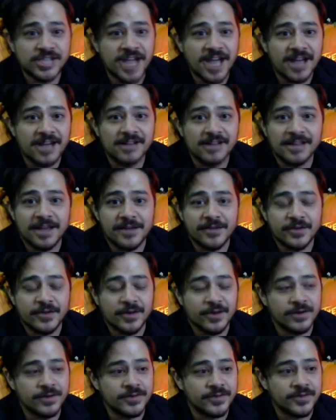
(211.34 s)
jack o'
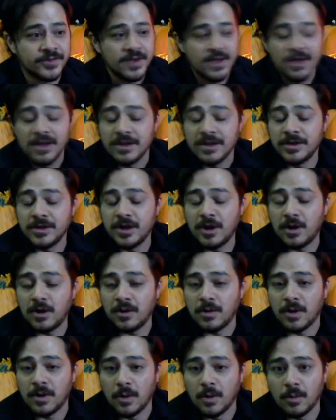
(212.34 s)
lanterns, you
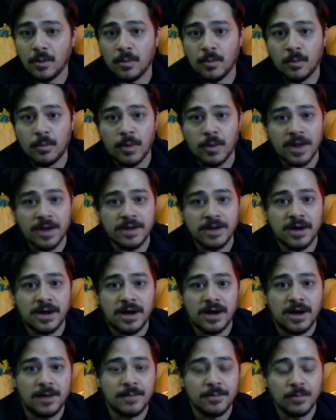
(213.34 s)
know, when
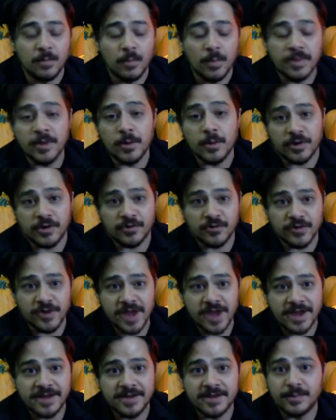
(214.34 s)
um, when they were
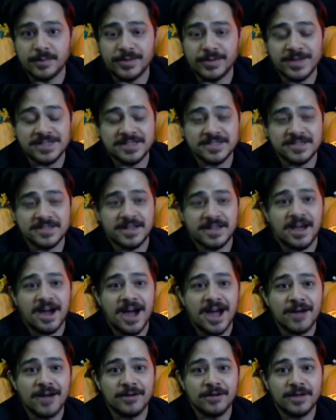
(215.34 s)
created in places like
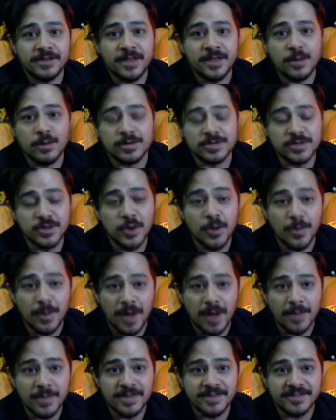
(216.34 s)
Ireland, there was no
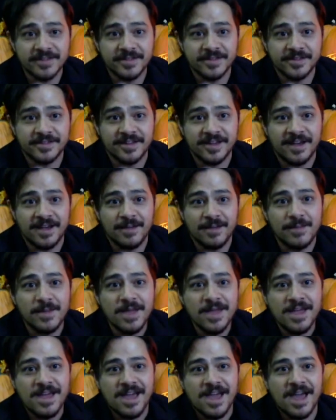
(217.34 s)
pumpkins at the time,
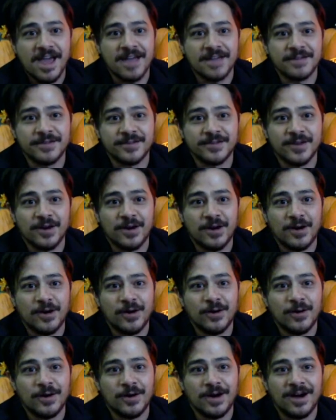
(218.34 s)
and so
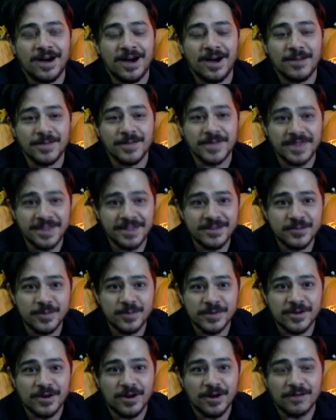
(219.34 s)
um, kids
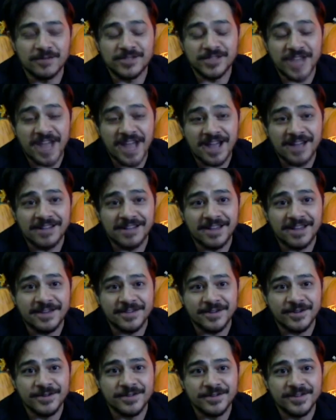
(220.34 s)
would carve jack o'
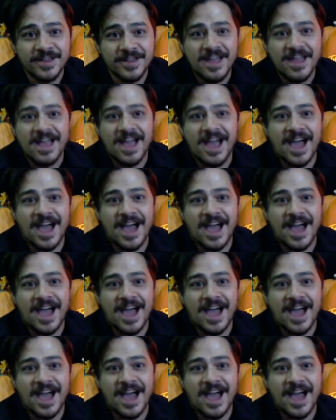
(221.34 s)
lanterns